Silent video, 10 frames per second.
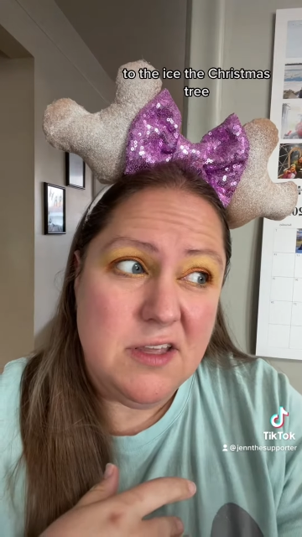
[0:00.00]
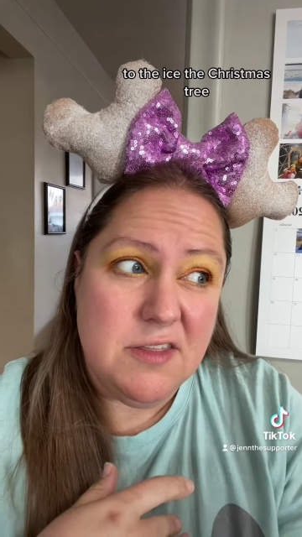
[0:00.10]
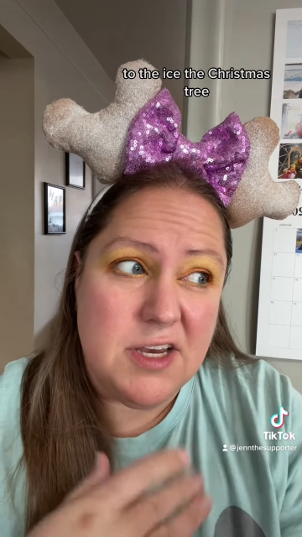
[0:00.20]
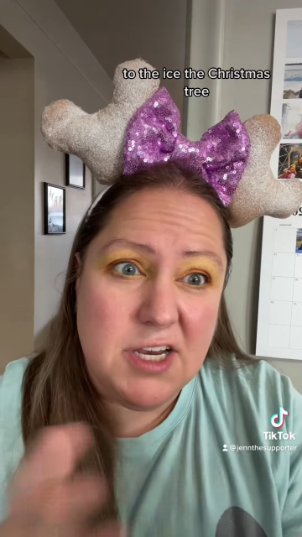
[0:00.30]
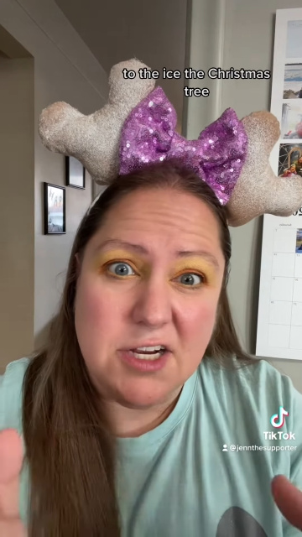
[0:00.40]

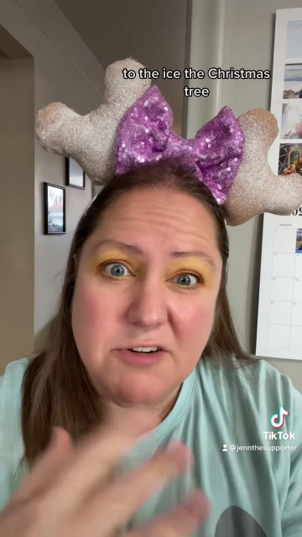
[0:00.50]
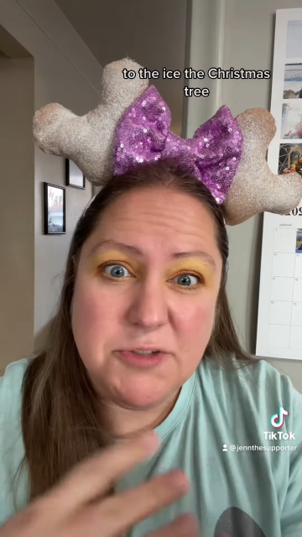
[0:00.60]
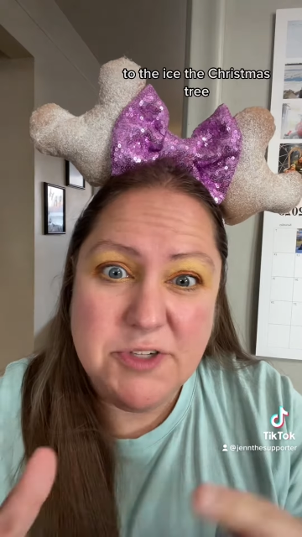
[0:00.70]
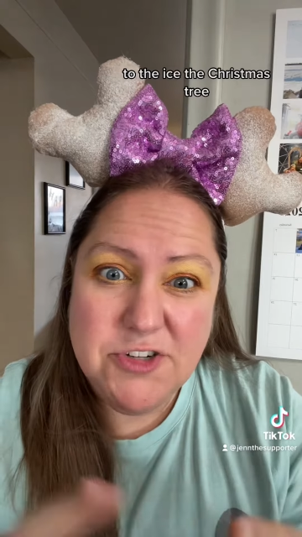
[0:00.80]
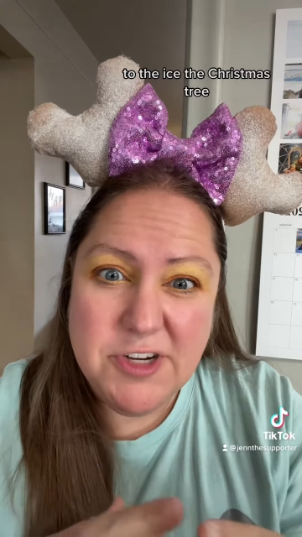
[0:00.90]
the
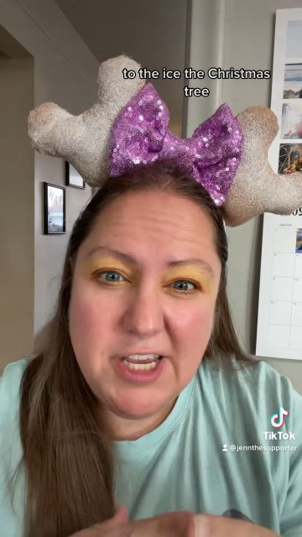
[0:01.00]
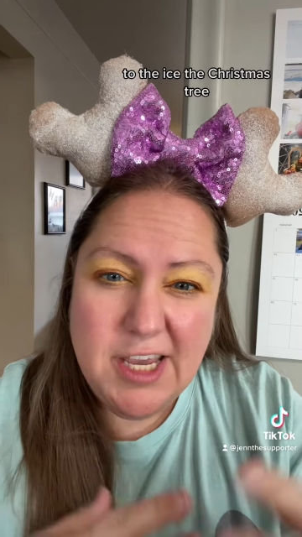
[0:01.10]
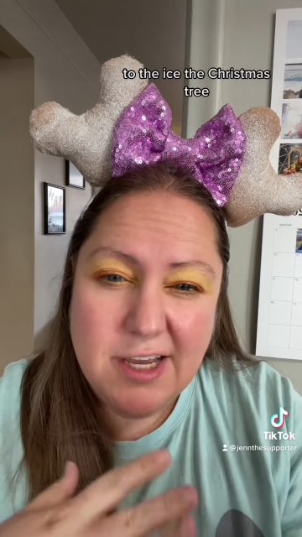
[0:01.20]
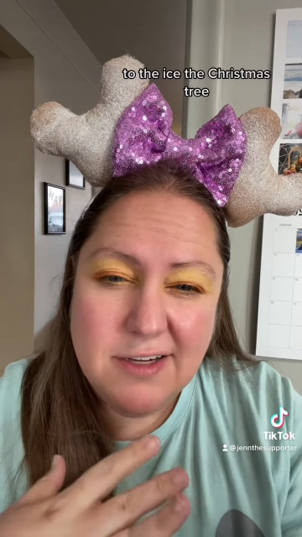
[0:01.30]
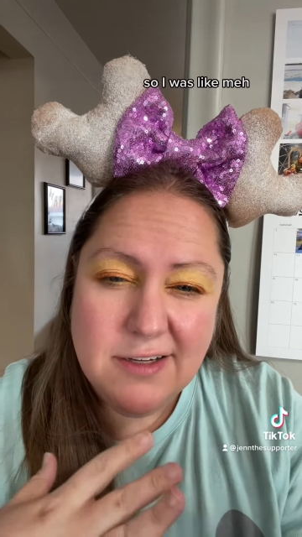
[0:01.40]
Christmas
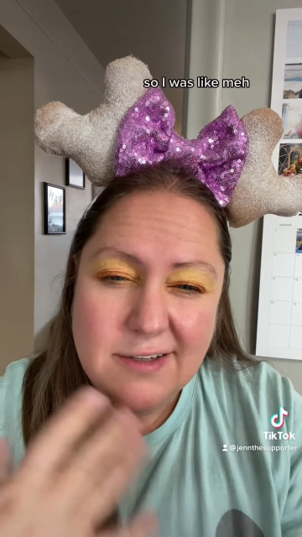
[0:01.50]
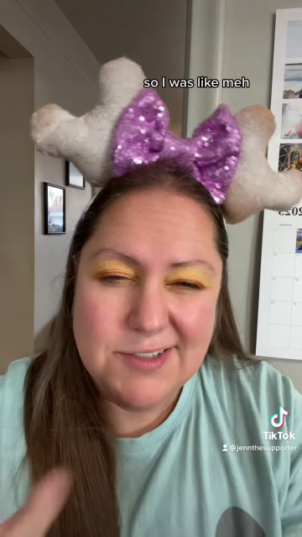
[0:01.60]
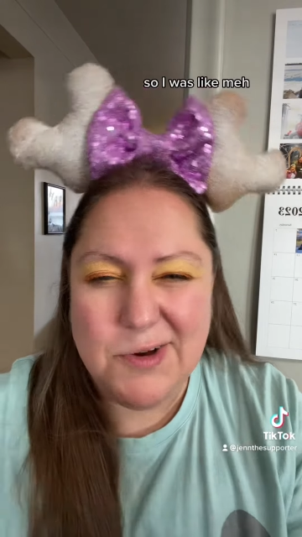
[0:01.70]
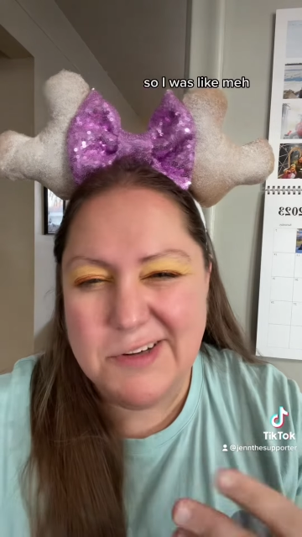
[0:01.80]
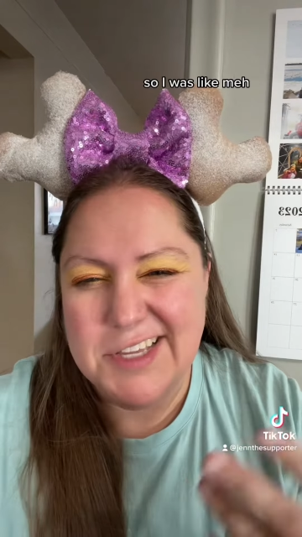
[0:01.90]
tree.
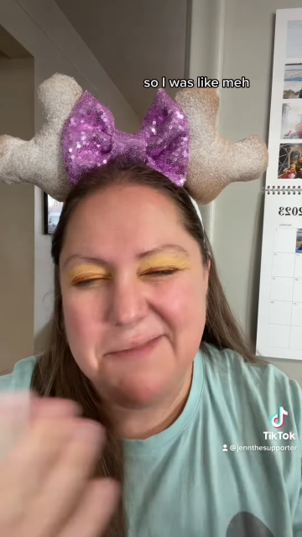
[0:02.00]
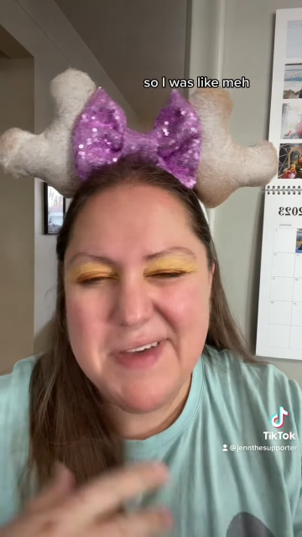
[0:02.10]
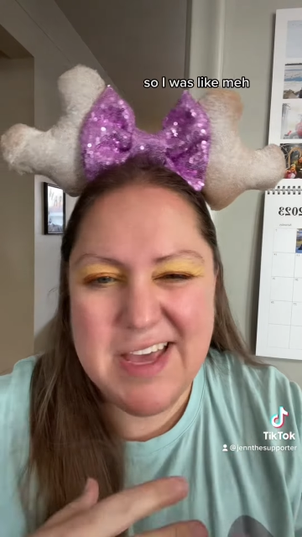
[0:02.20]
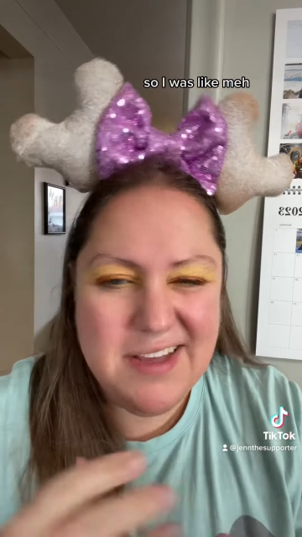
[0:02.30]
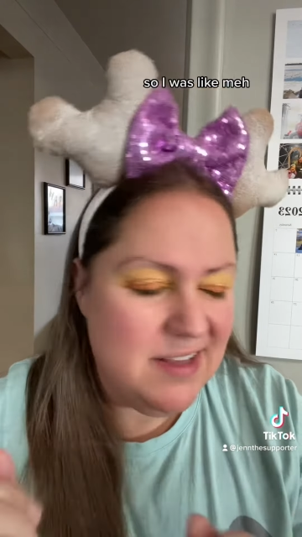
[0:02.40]
So I was like, meh.